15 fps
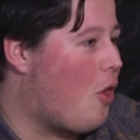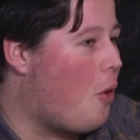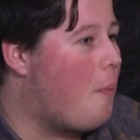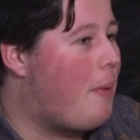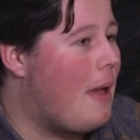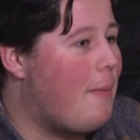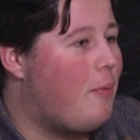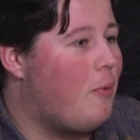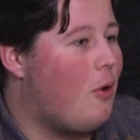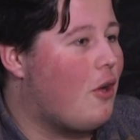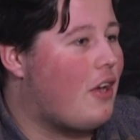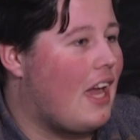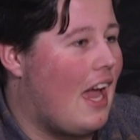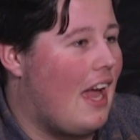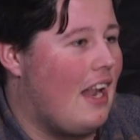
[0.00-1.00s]
So people
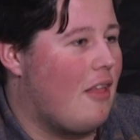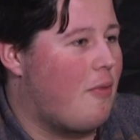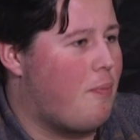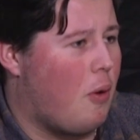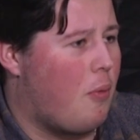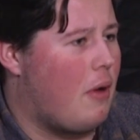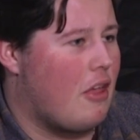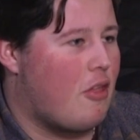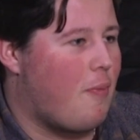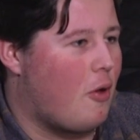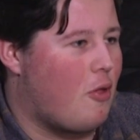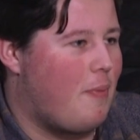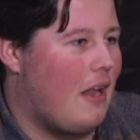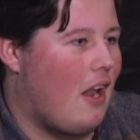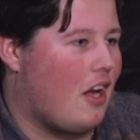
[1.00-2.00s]
look at it and it's
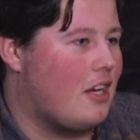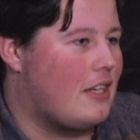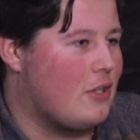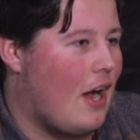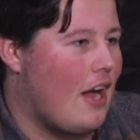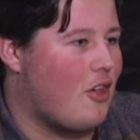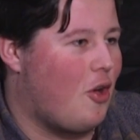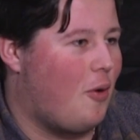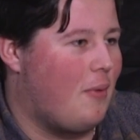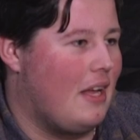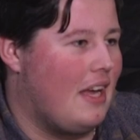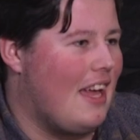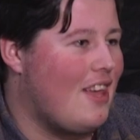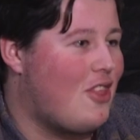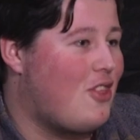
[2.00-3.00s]
supposed to be like a trash comedy.